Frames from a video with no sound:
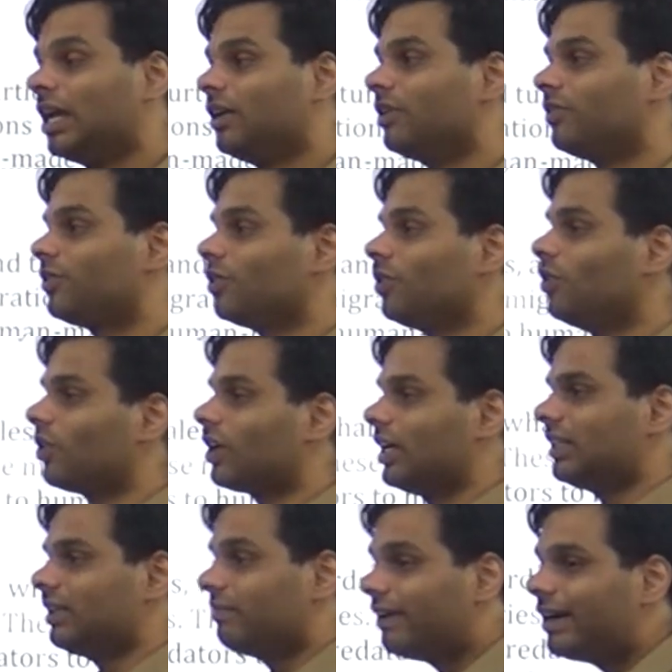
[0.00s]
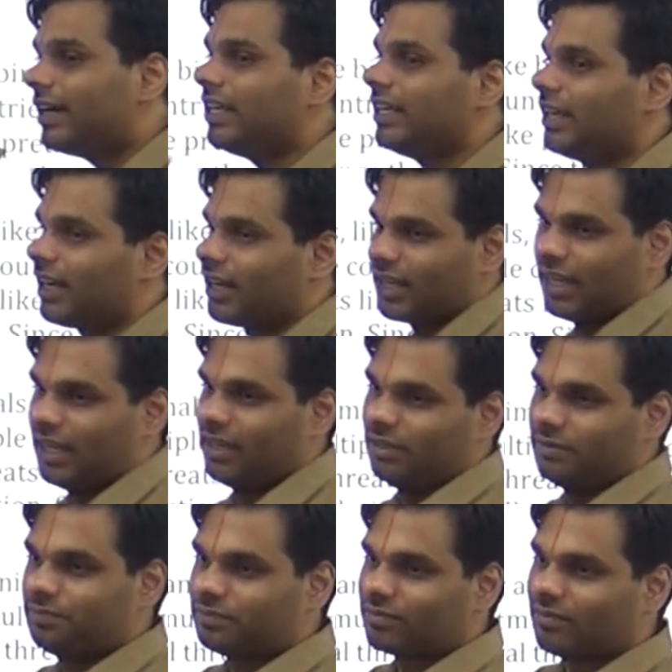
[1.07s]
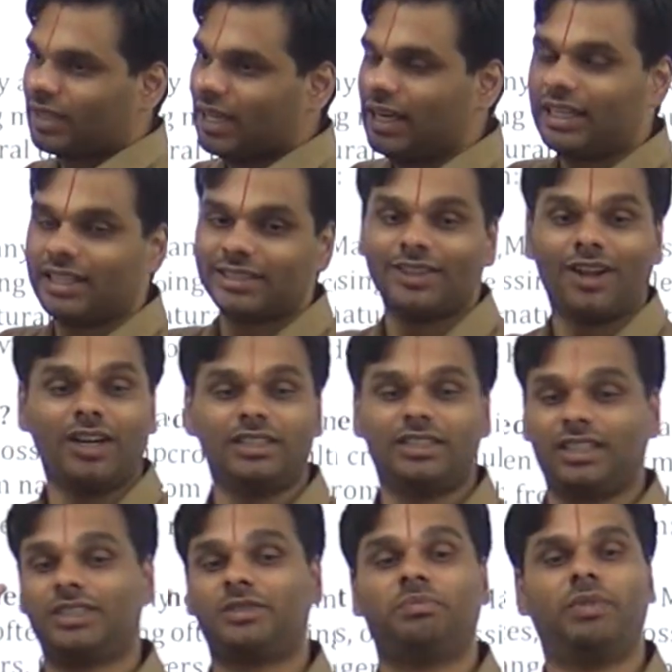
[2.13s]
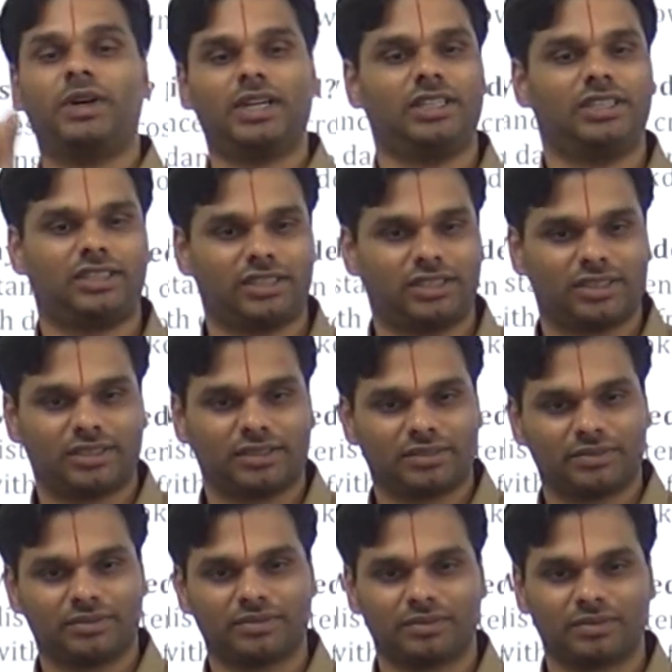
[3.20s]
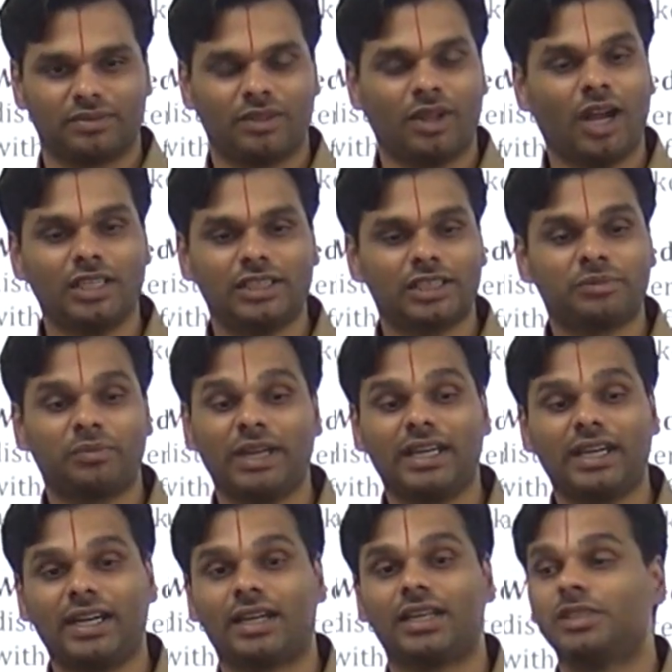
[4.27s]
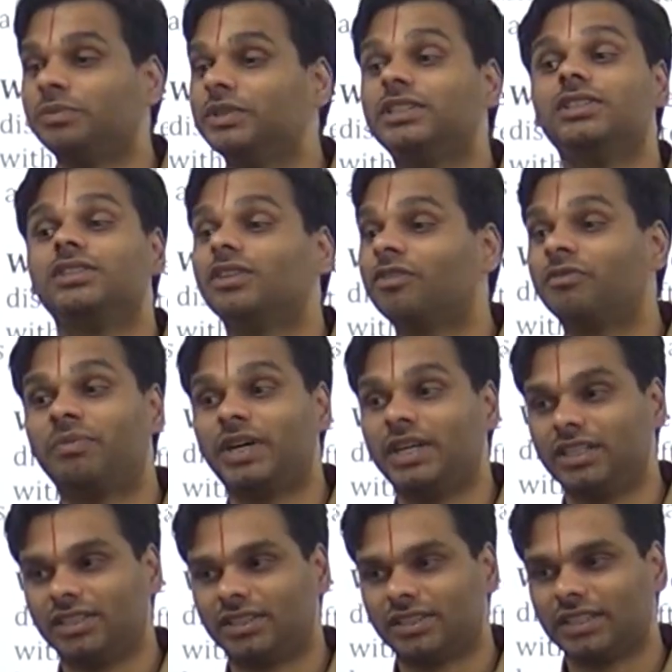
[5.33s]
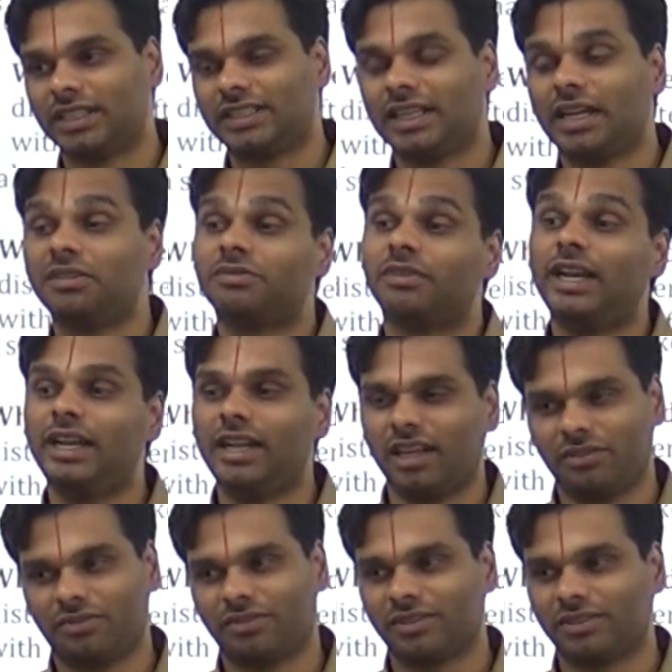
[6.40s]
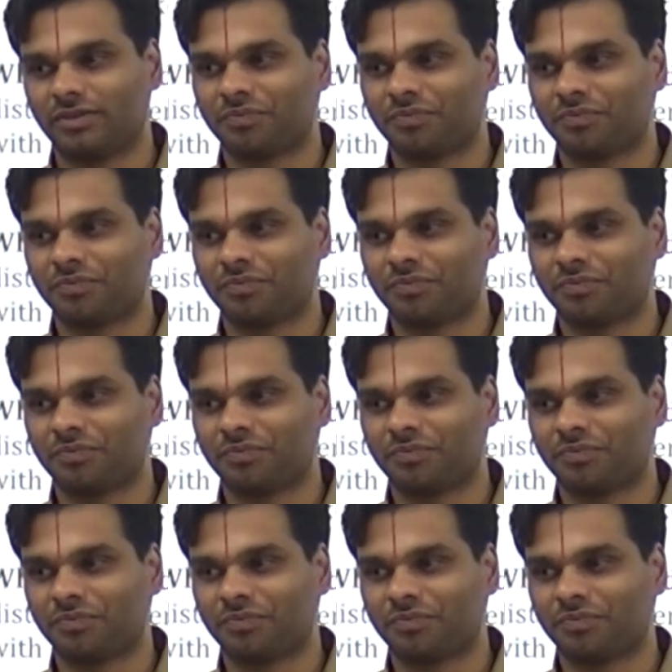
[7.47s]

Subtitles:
You have to look at the word here again. It is not just birds, not just migratory species of birds. It says wildlife.